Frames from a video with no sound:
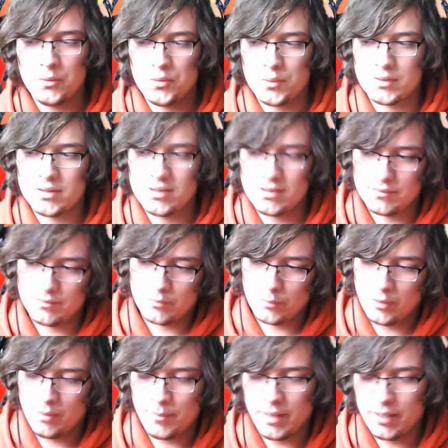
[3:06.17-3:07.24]
which was
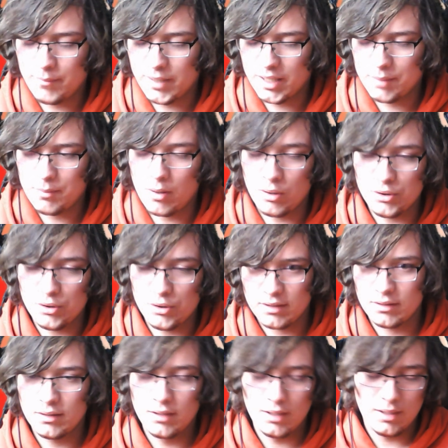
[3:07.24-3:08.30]
back, back in my old
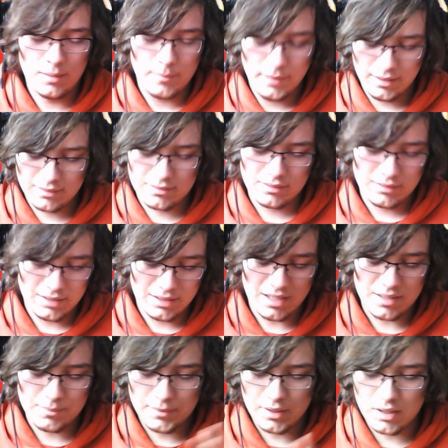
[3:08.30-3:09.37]
channel. But that
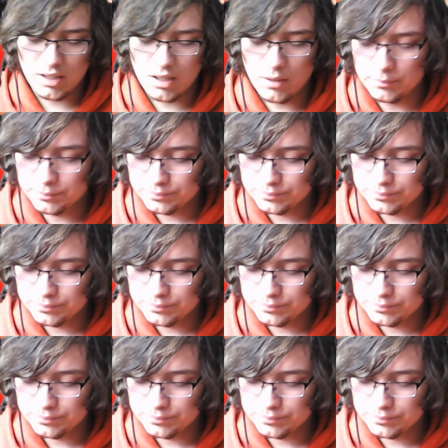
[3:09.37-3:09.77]
doesn't matter now.